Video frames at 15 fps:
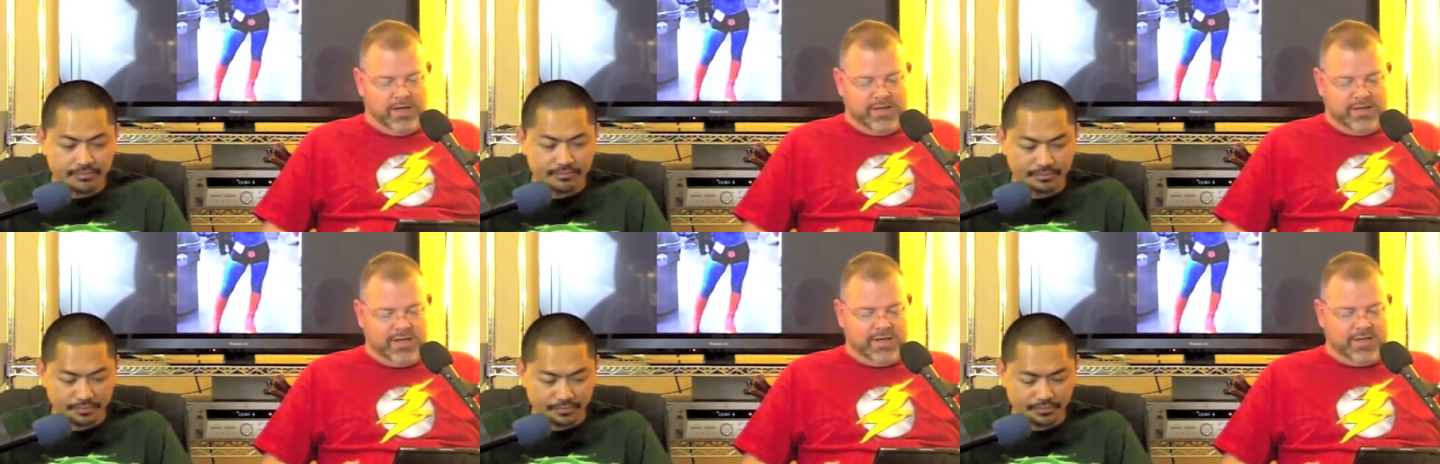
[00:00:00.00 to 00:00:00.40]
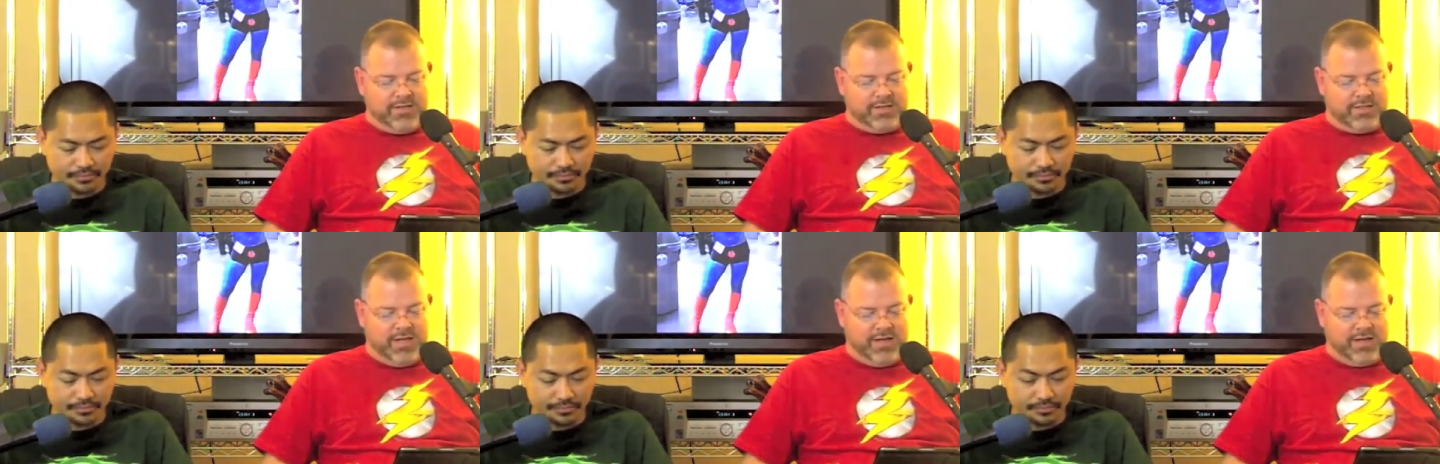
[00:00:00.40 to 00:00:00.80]
Speaker 1: He then
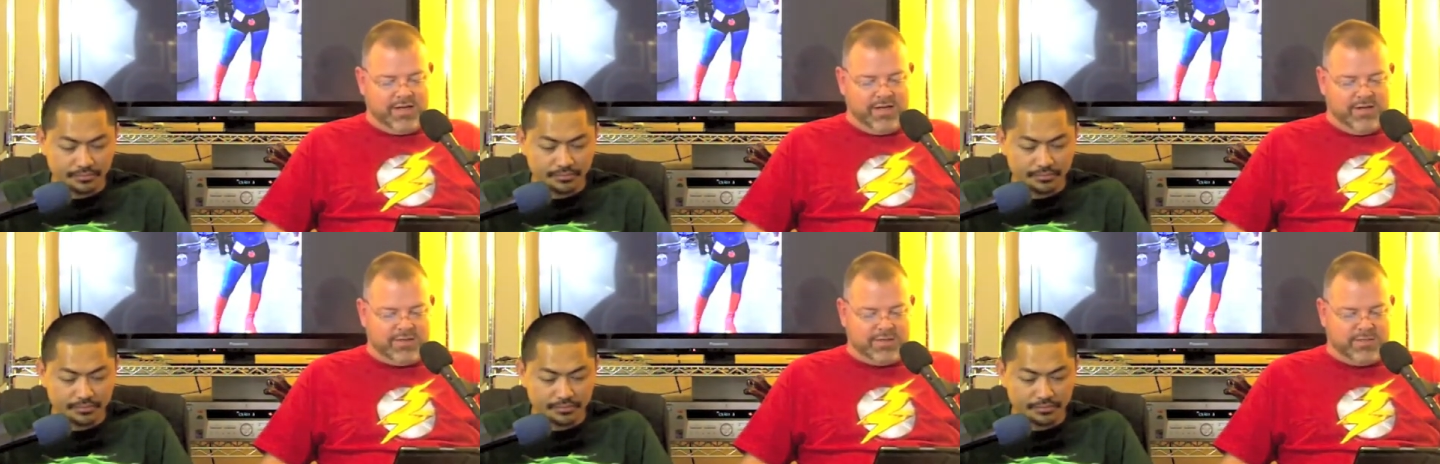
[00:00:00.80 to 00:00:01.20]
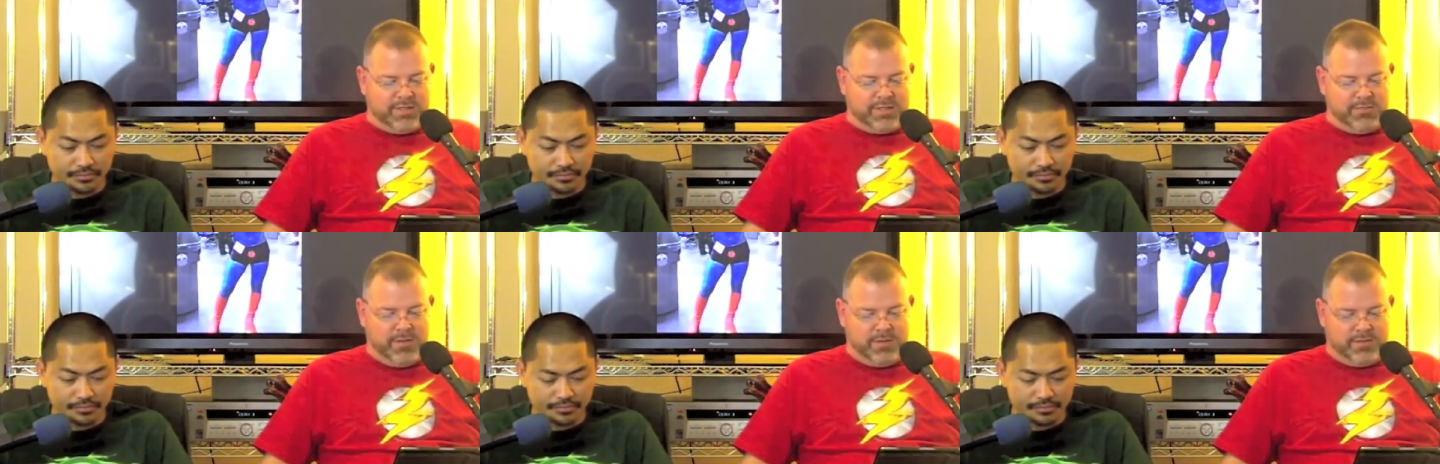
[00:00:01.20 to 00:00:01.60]
goes out and kills a
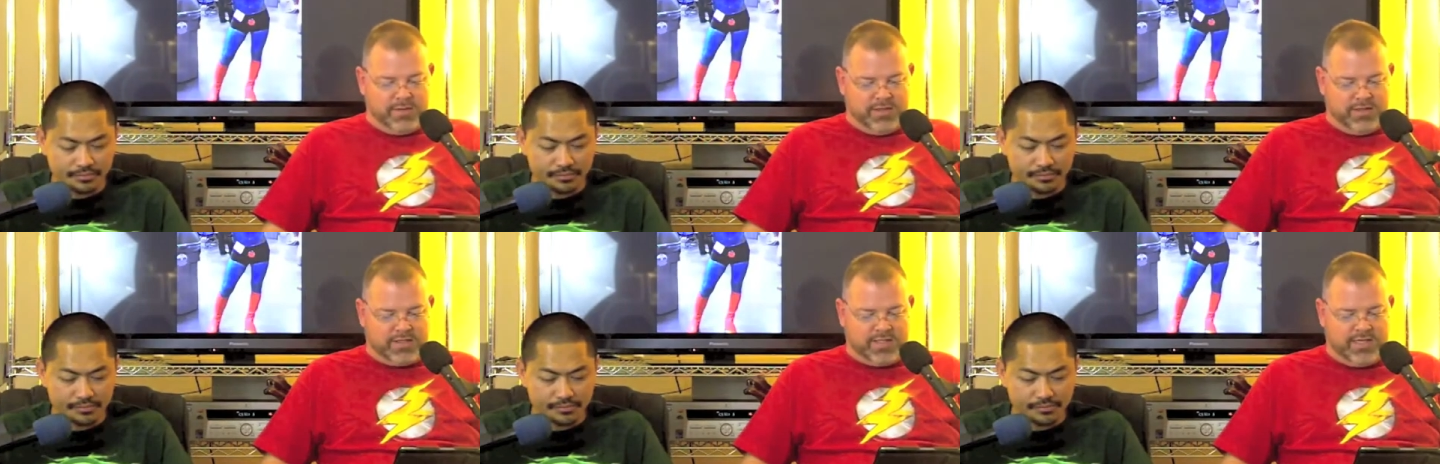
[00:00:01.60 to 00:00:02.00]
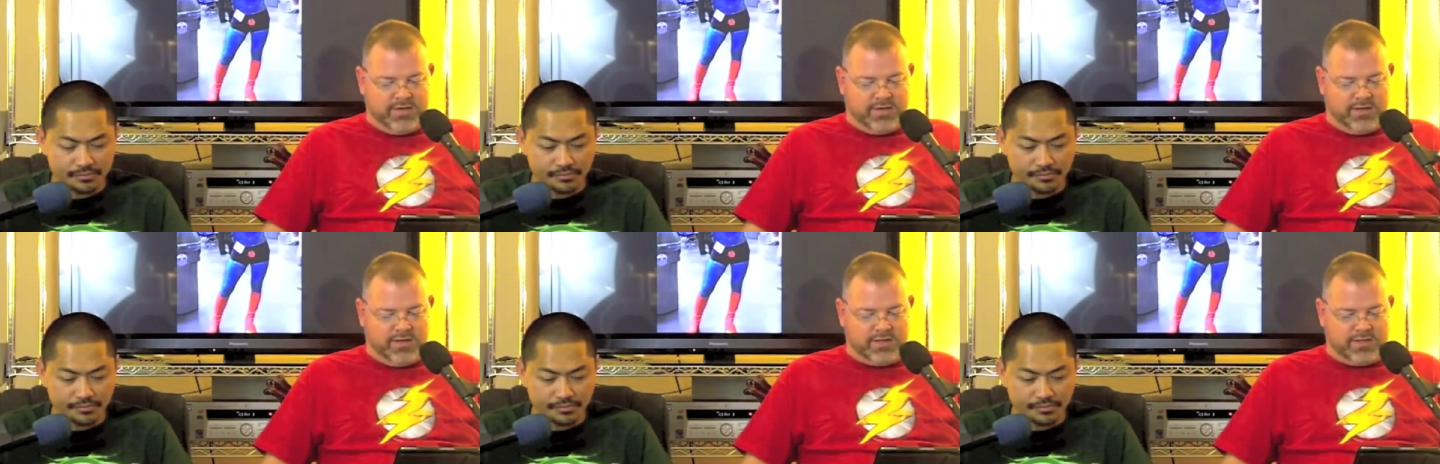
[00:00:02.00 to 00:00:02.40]
bunch of people that are
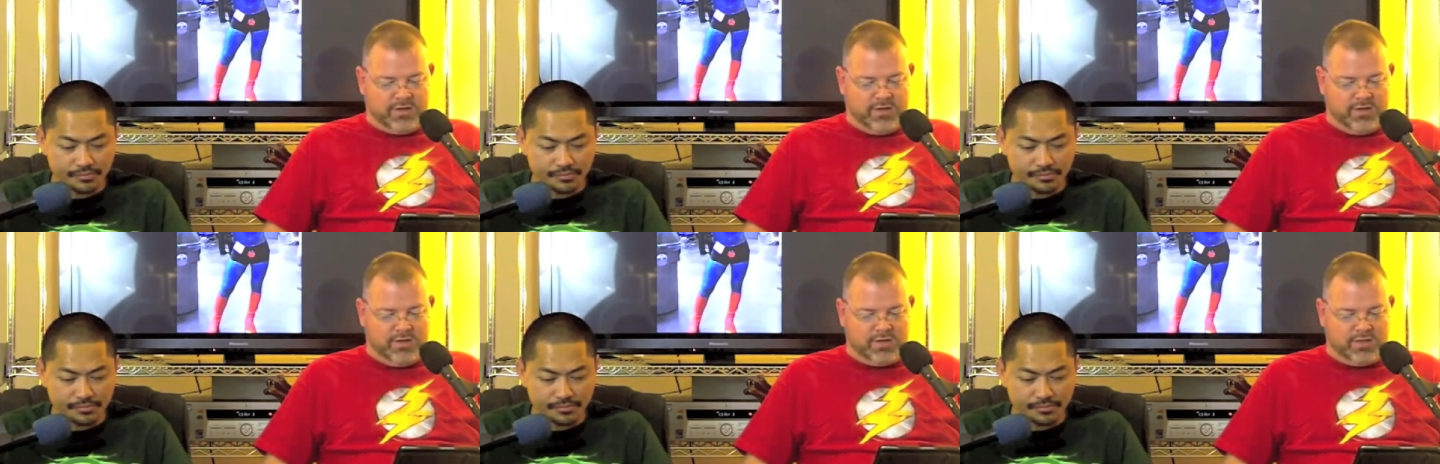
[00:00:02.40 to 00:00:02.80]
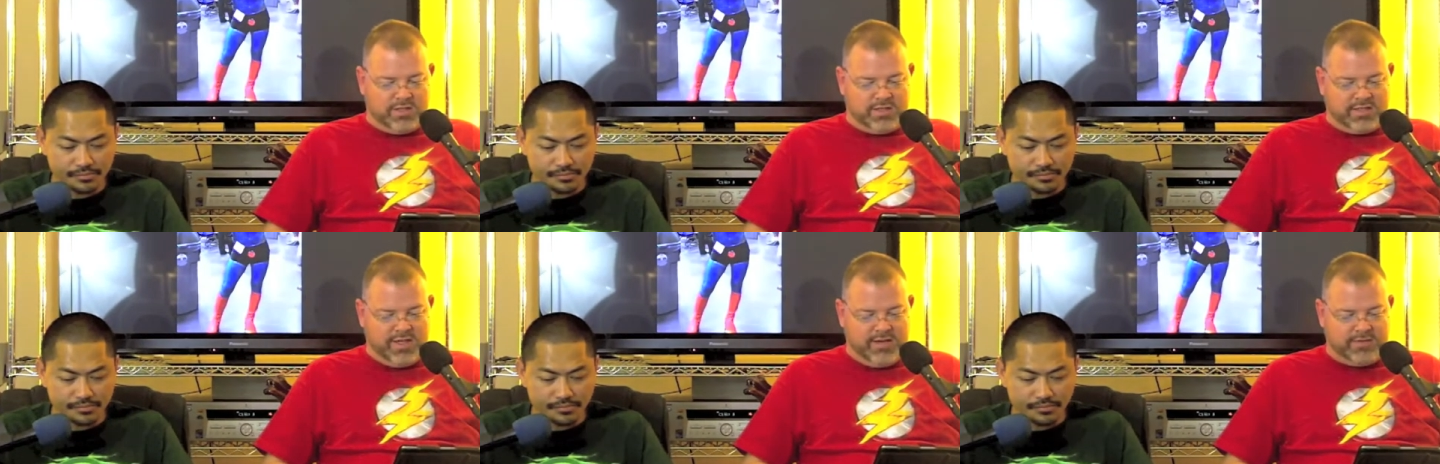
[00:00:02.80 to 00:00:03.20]
secretly trolls
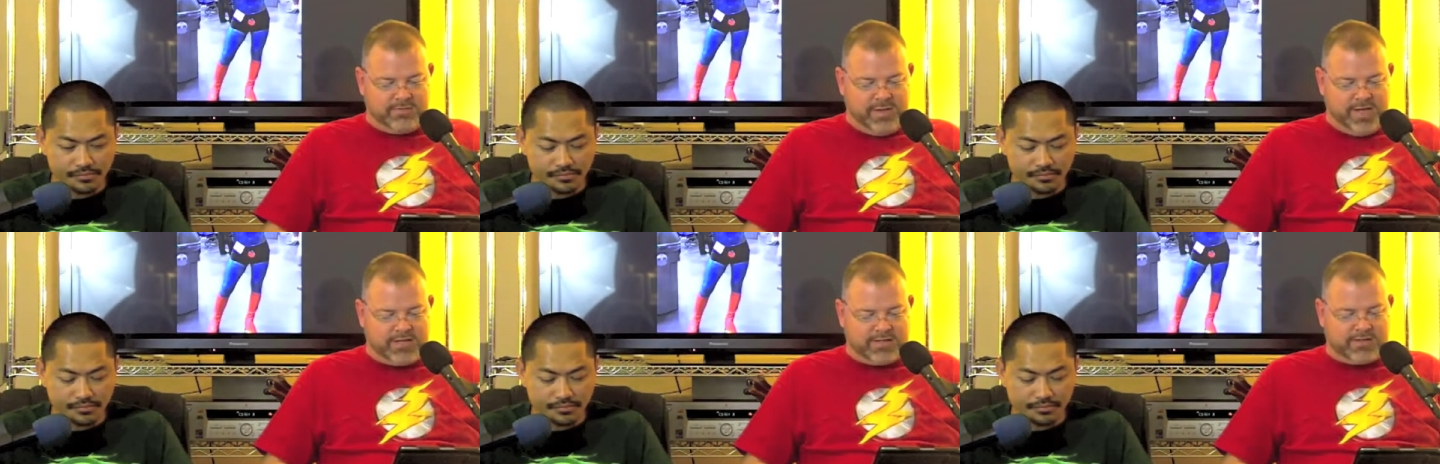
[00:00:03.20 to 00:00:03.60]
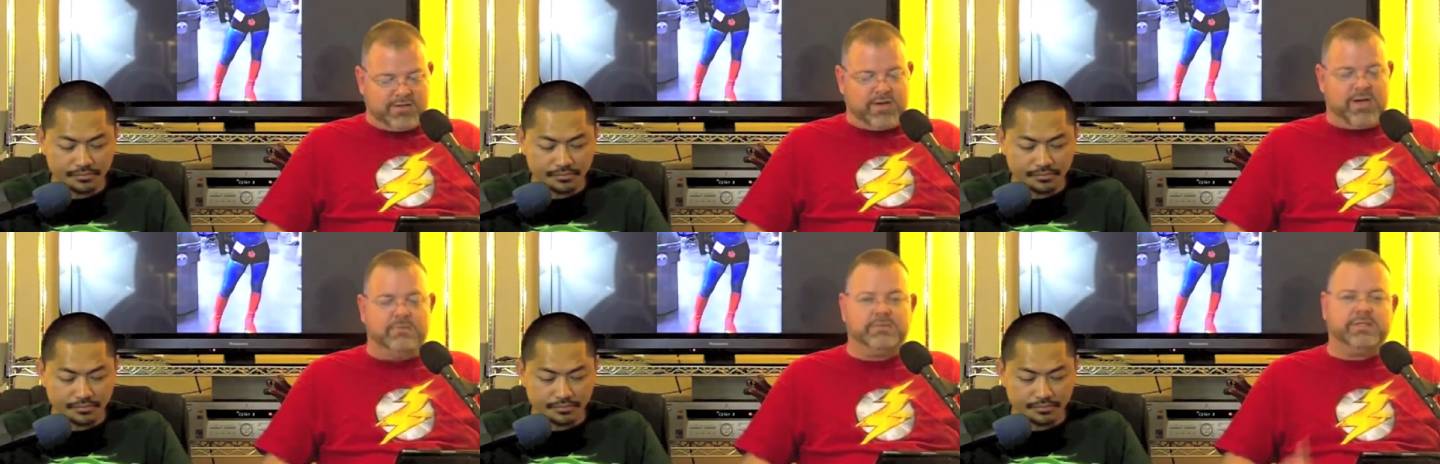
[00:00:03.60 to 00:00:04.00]
and solves
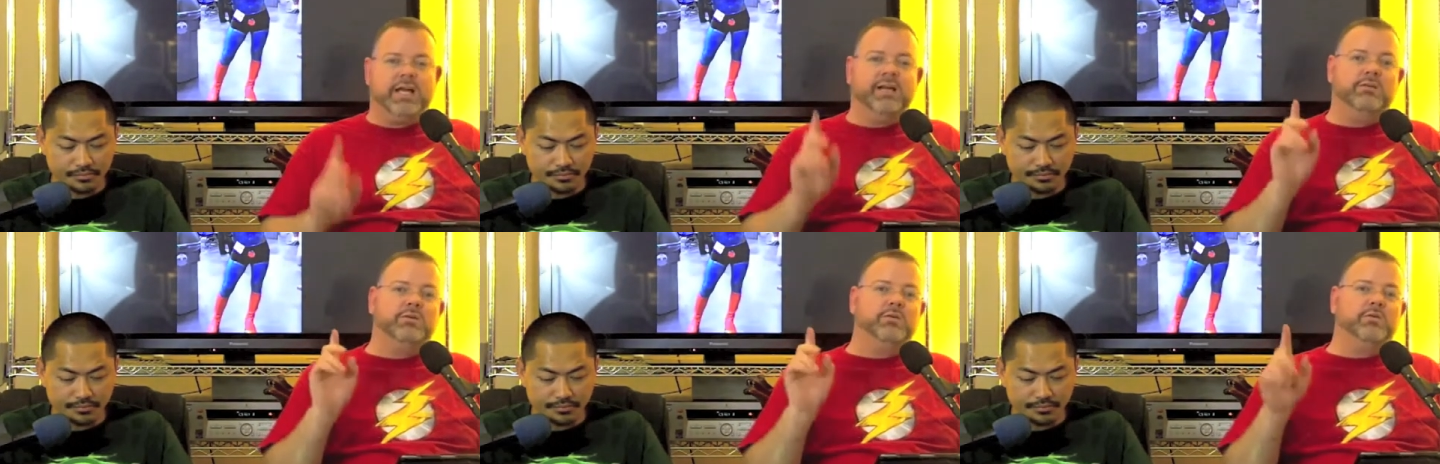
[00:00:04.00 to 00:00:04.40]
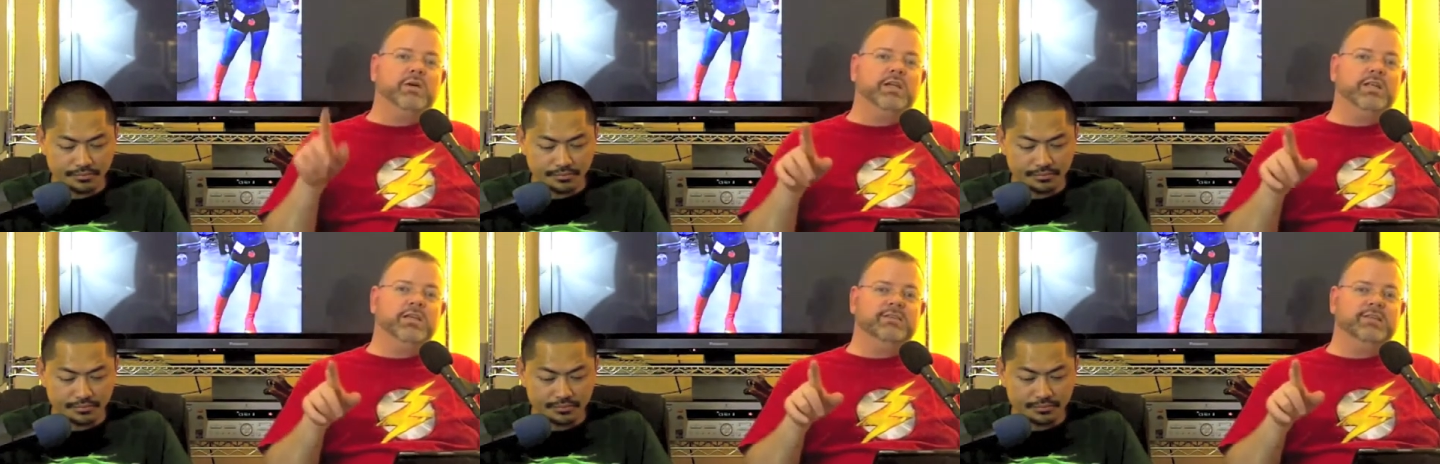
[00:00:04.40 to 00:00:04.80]
magical crimes. I know where
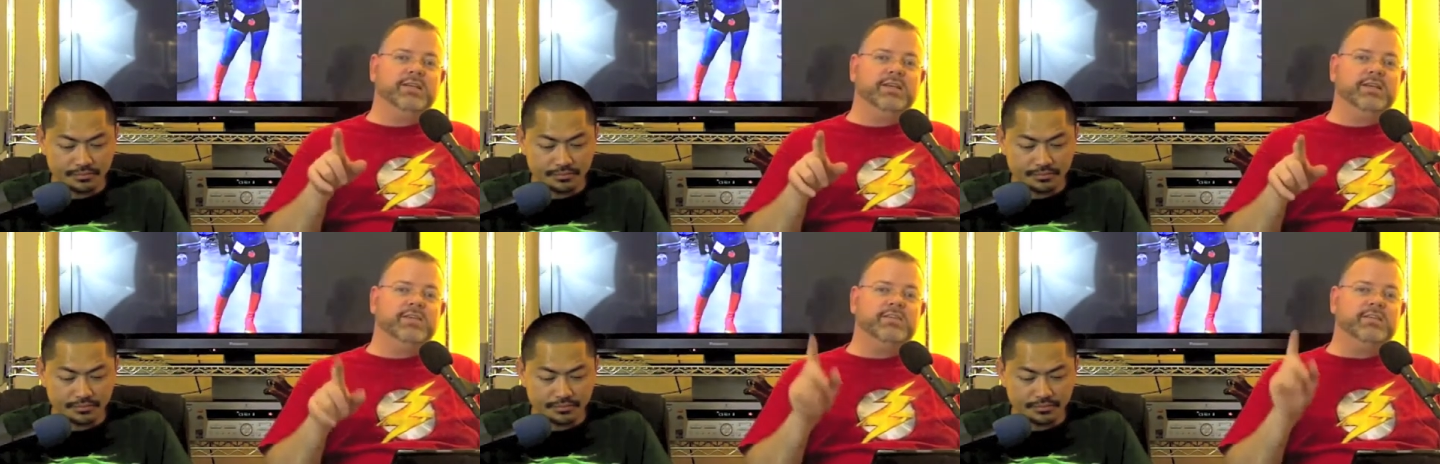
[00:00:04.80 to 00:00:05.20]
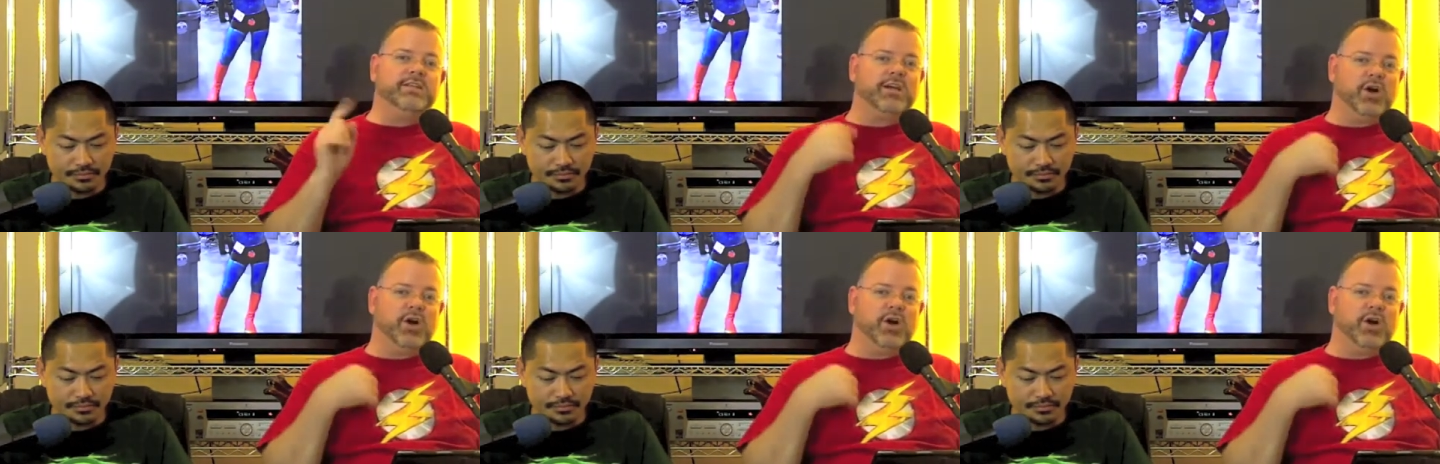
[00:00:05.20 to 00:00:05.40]
one lives here in Houston.